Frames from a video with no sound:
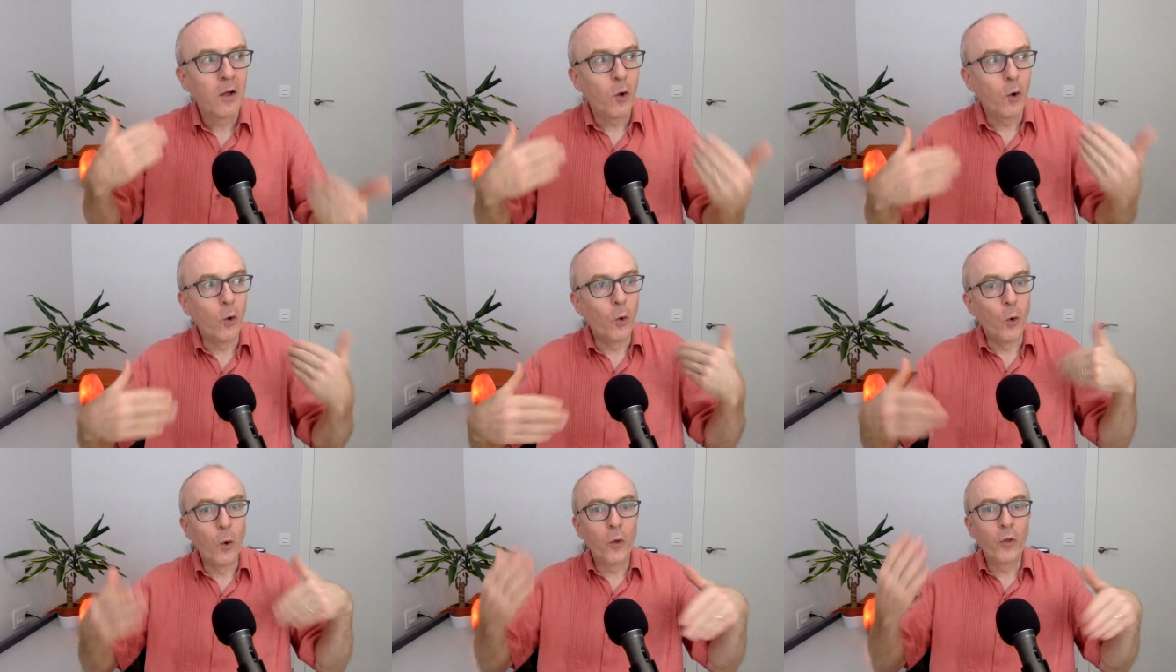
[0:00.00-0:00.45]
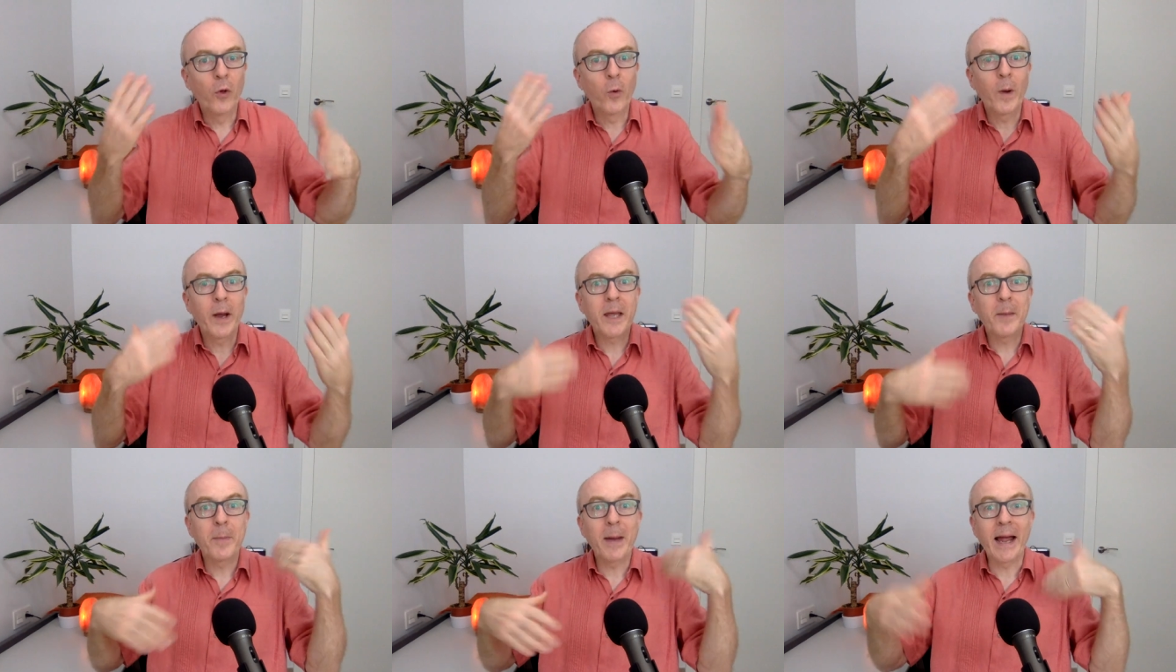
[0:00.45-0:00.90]
all the
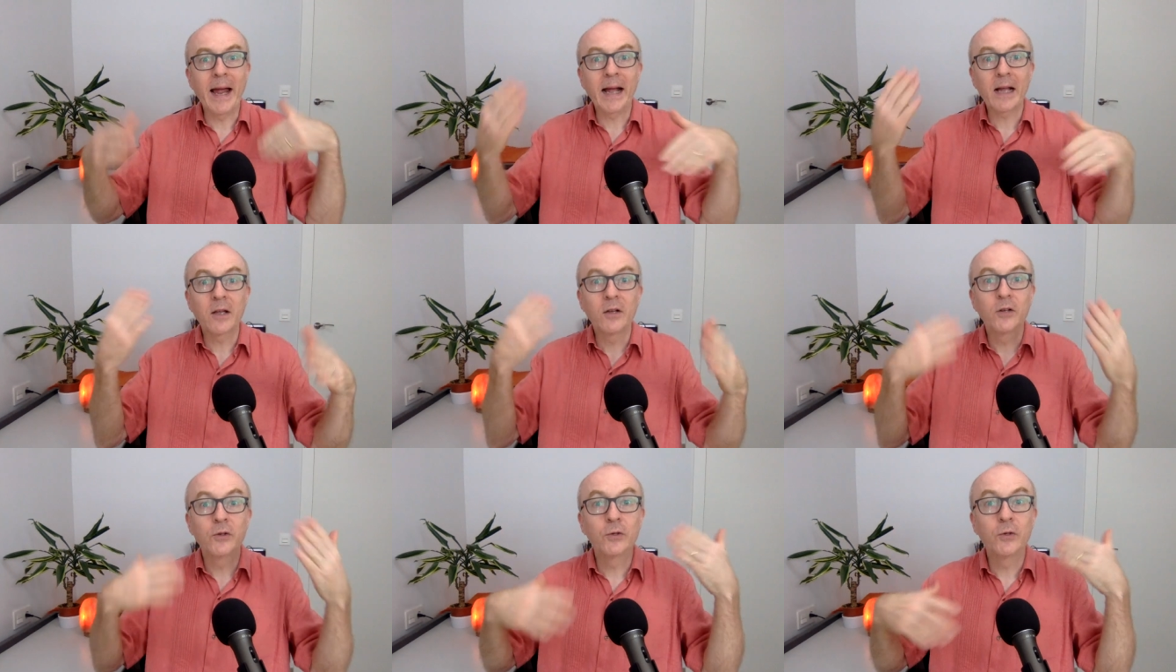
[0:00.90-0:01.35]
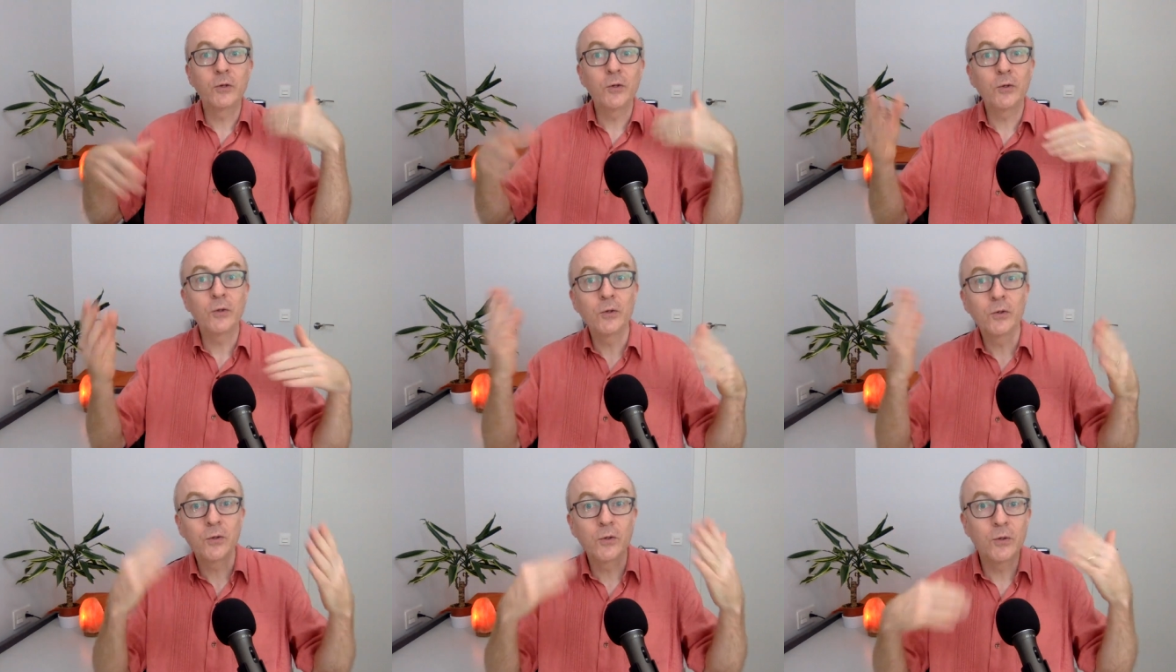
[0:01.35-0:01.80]
way back do,
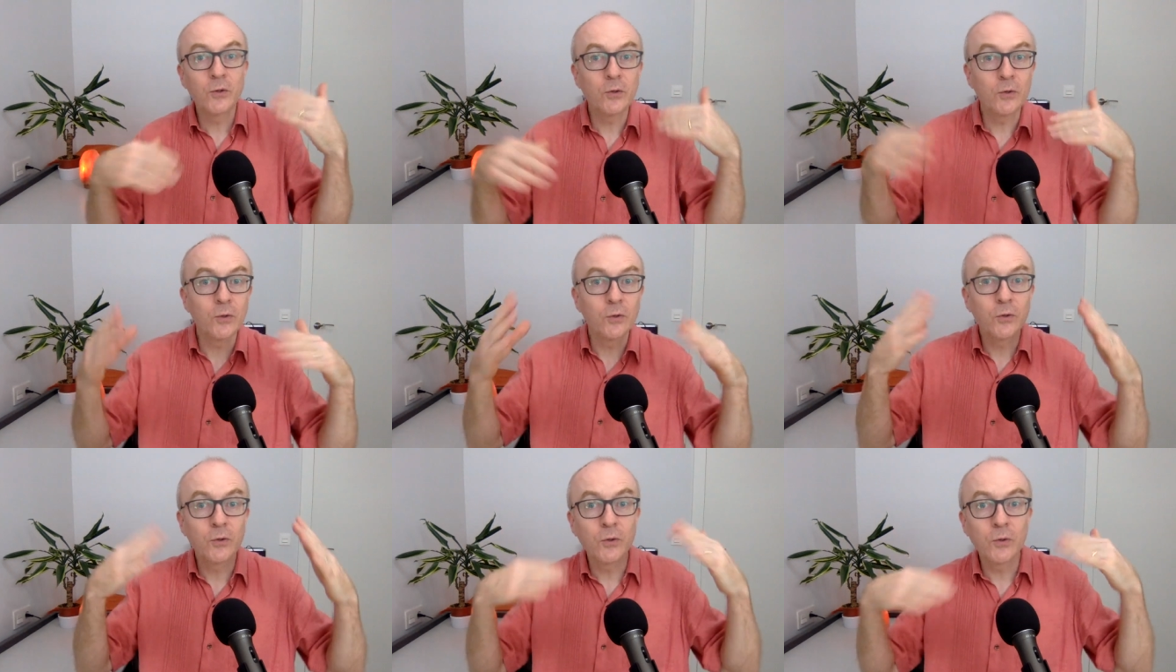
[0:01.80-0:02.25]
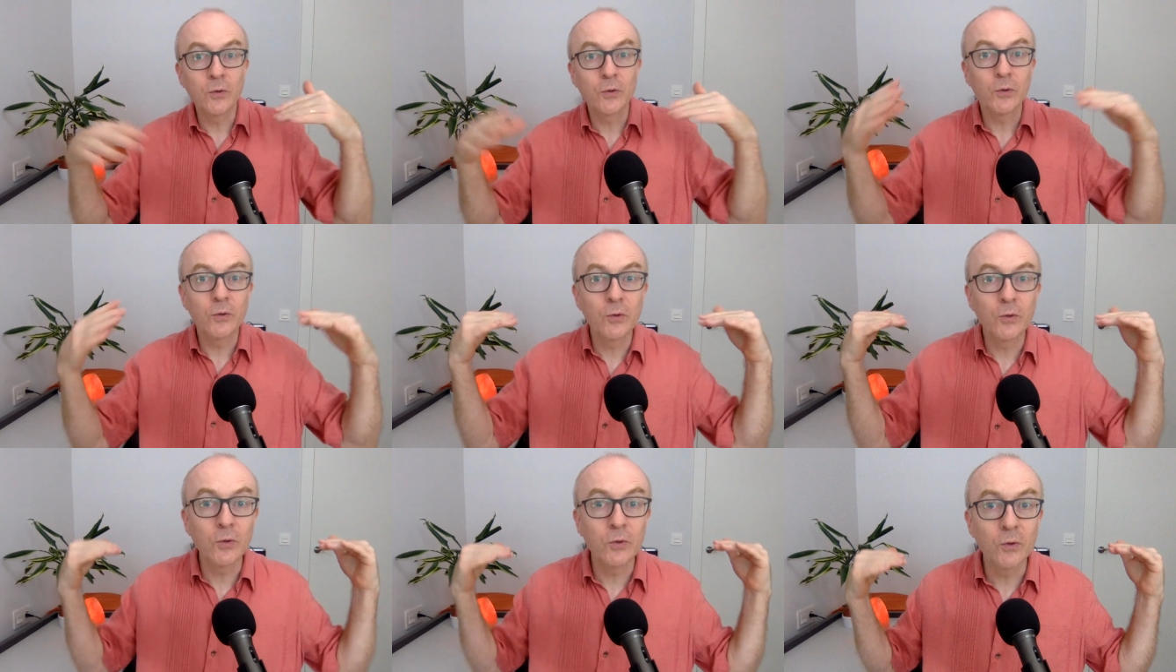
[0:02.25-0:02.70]
do, do, do, do, do,
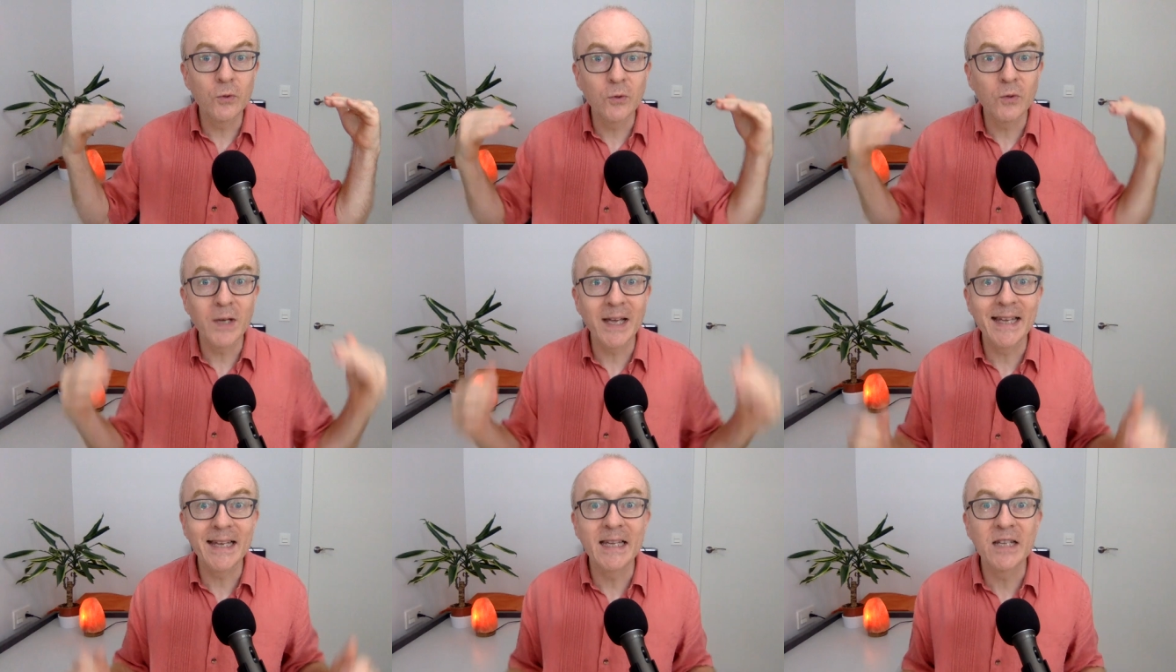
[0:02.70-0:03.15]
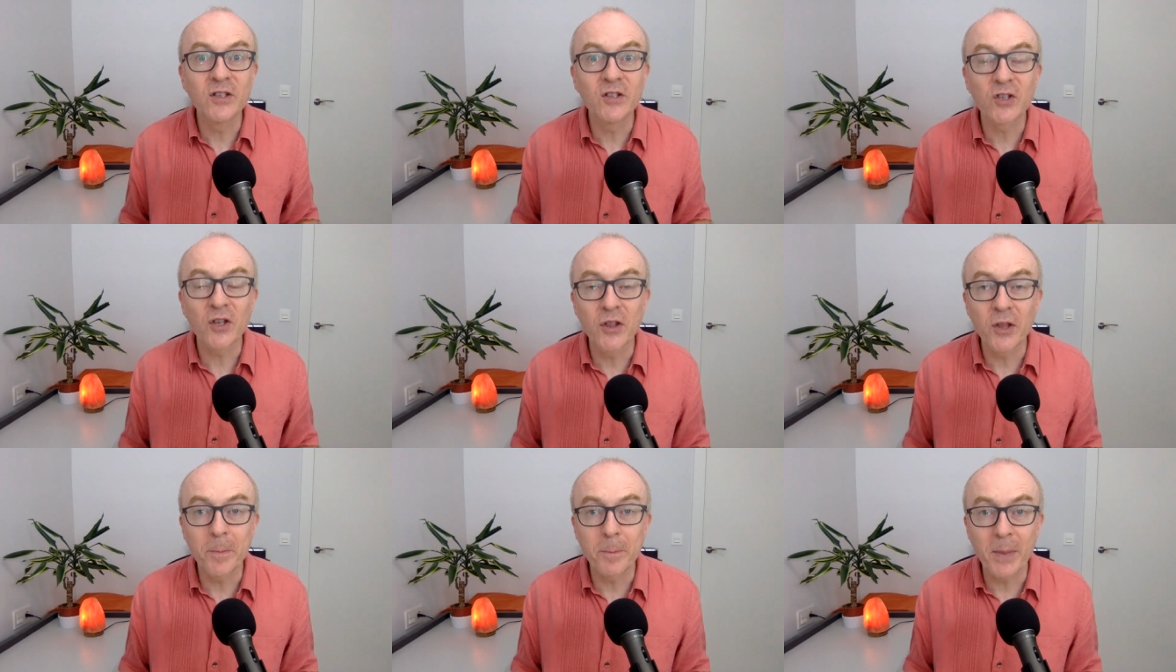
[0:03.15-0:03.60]
do,
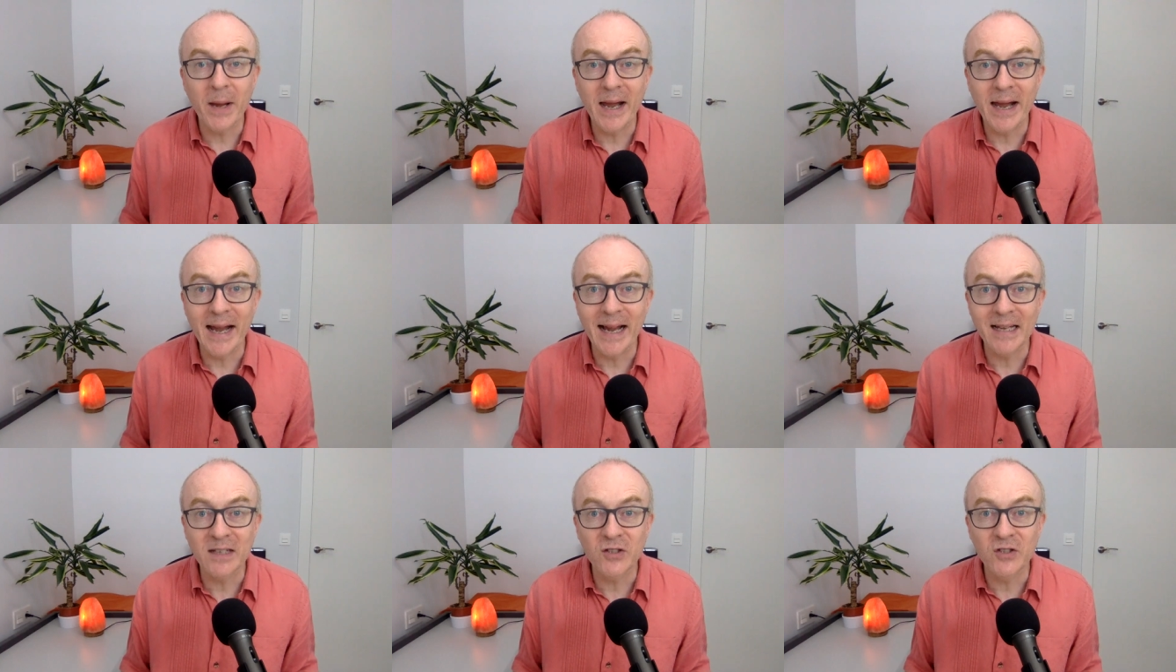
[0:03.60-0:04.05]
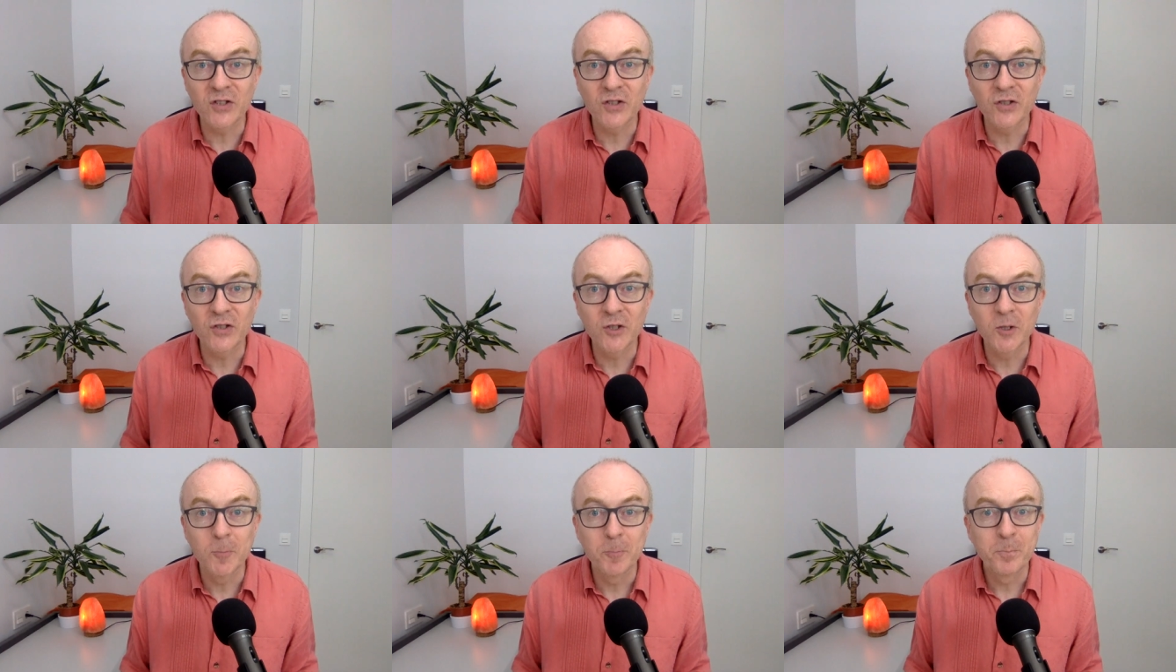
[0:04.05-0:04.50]
into the
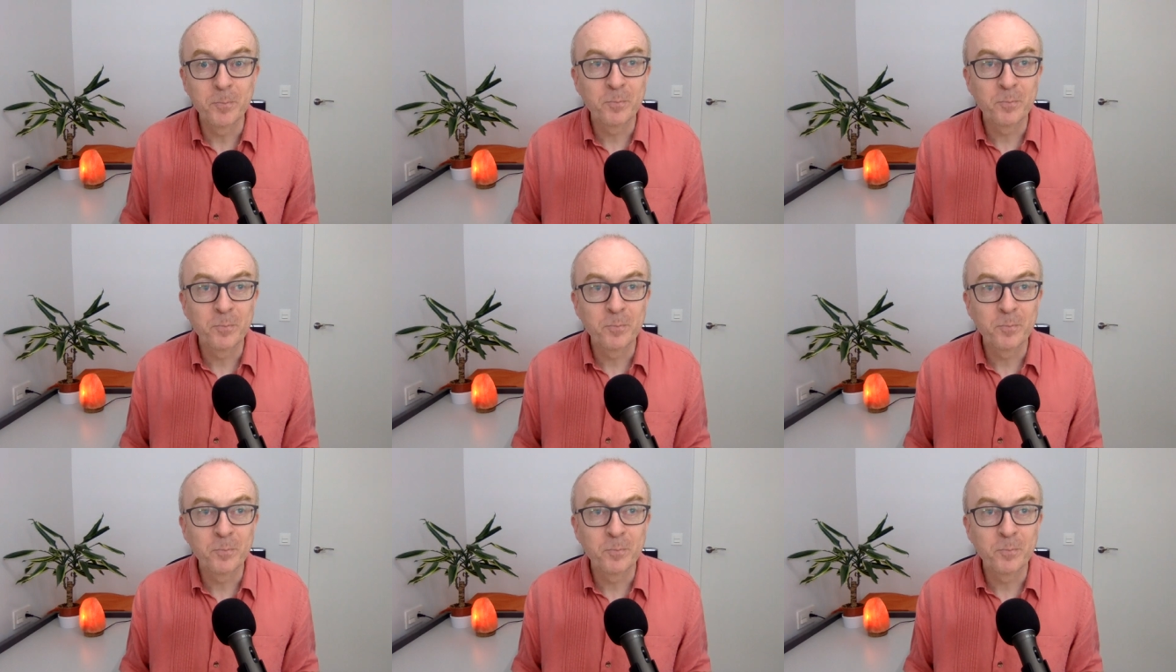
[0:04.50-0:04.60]
past.